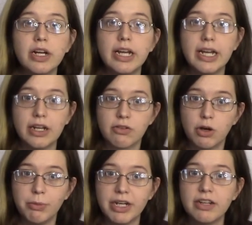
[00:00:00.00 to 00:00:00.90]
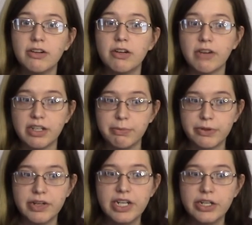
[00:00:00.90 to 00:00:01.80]
anaerobic
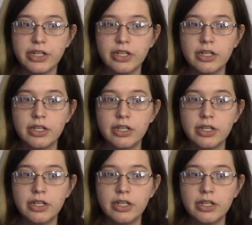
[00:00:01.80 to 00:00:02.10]
respiration.